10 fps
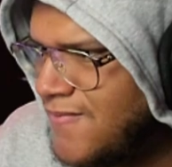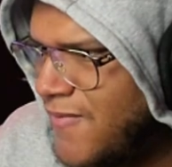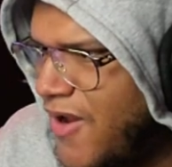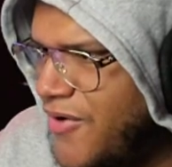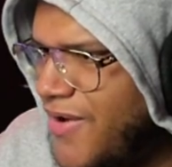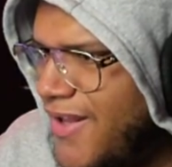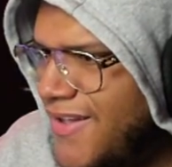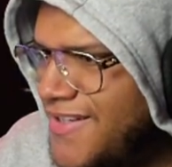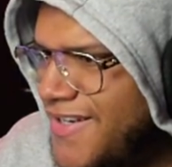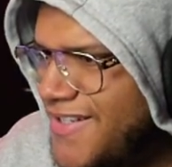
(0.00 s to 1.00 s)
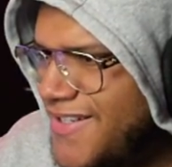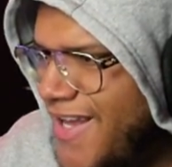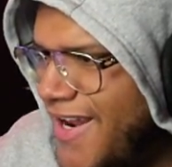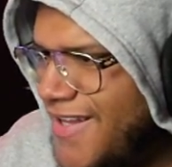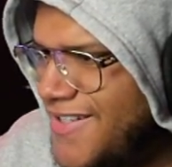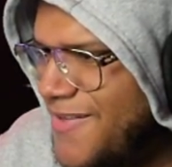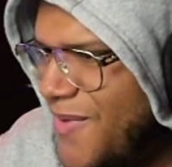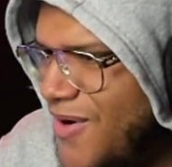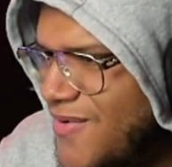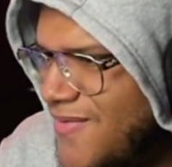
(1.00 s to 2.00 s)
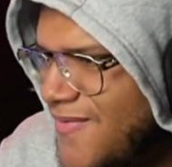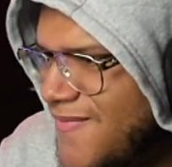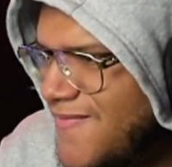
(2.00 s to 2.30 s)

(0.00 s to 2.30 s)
Are you not listening to Nanachi, bro?